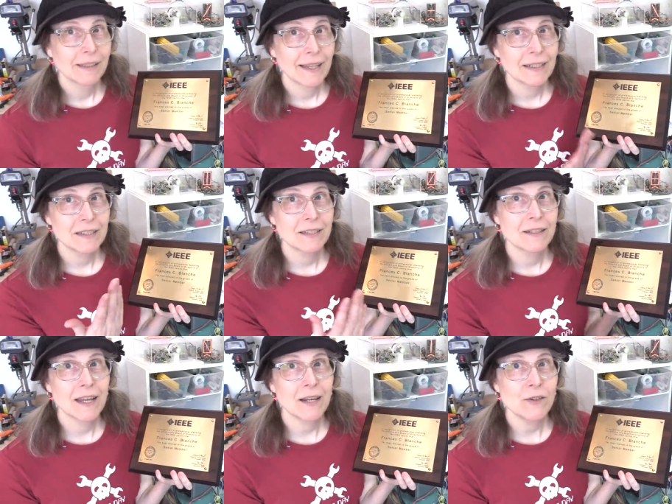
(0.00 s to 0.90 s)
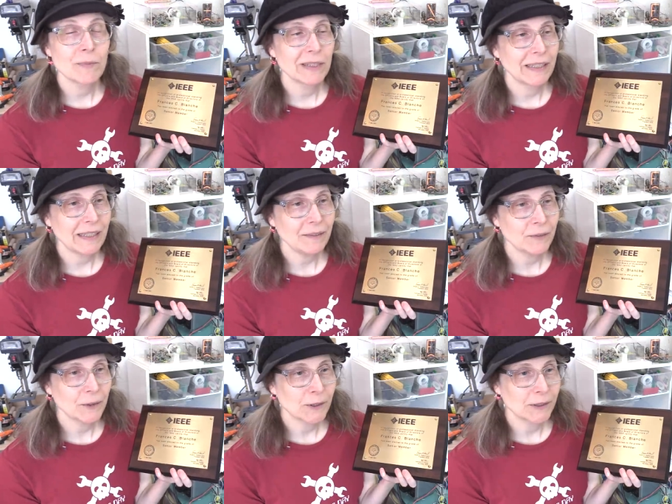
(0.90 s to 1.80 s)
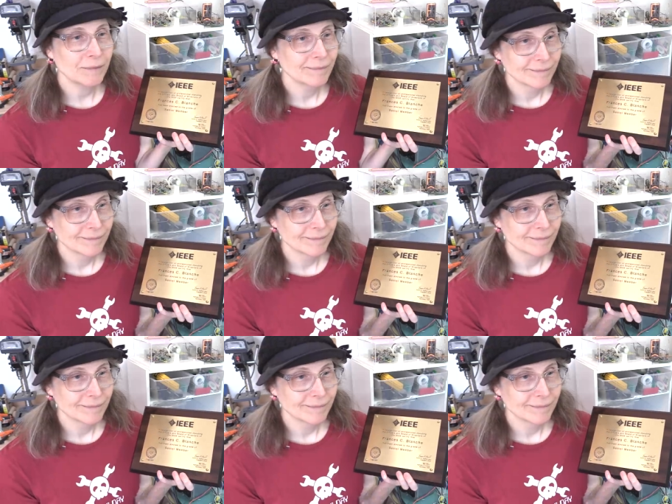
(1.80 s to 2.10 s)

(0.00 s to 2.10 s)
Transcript: Thanks to the IEEE for